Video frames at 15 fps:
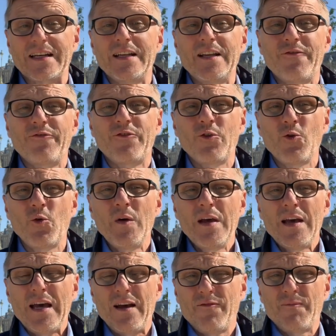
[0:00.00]
And if you
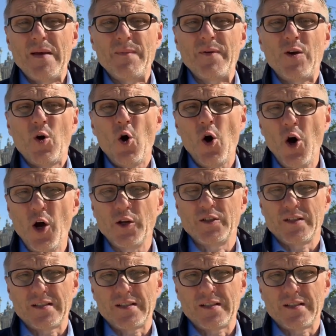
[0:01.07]
have maybe hurt